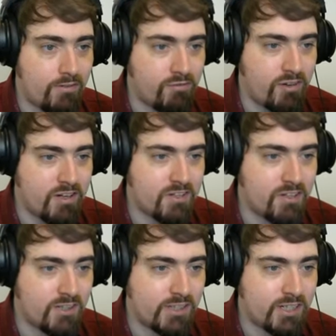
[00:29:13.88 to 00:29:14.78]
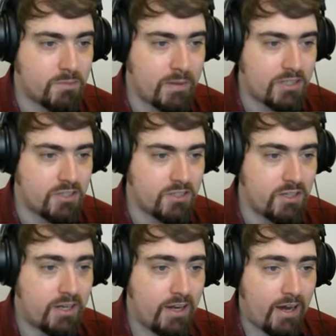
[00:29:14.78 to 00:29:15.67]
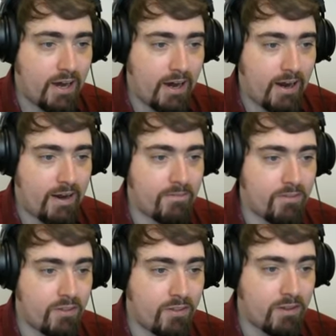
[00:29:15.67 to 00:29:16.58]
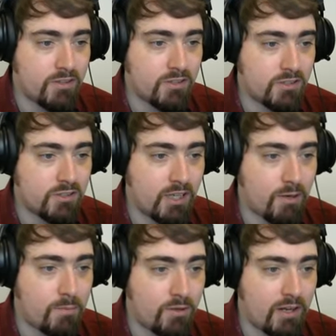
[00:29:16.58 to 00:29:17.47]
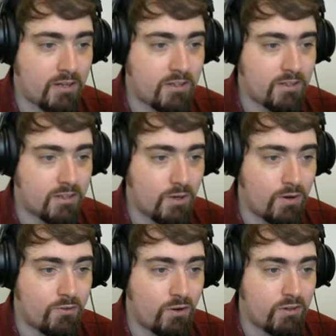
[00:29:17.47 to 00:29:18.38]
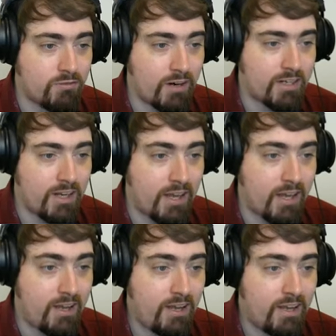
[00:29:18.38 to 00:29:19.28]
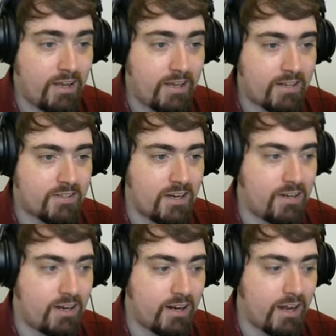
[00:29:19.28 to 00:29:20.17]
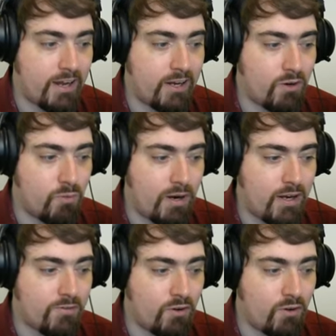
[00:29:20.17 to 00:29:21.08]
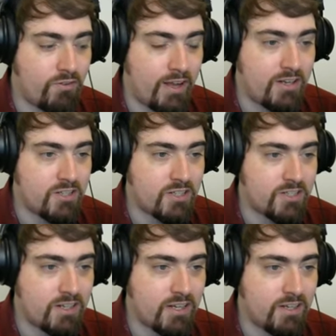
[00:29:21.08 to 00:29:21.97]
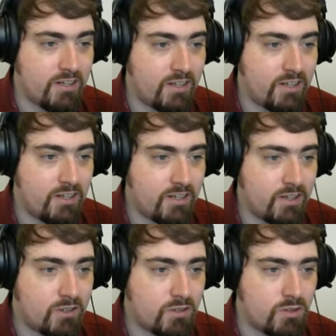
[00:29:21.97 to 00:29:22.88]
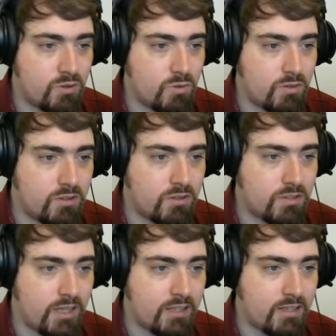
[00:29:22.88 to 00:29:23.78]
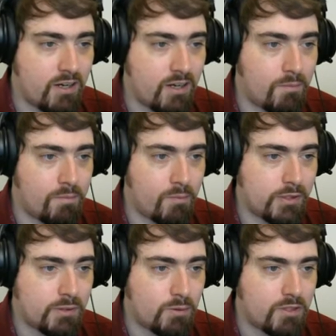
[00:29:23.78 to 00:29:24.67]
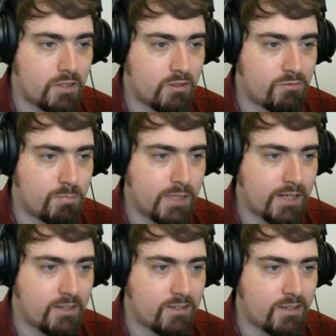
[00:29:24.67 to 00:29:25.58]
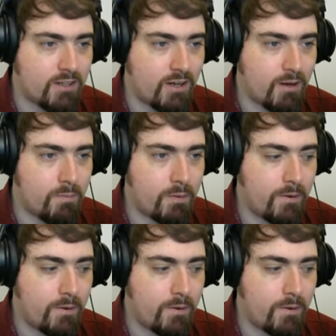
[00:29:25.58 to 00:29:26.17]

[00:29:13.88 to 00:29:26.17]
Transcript: friend's old expansion and looks like Bodexius is going for it right here he's sending a wave of NGs in to set up, well, what's he planning to set up?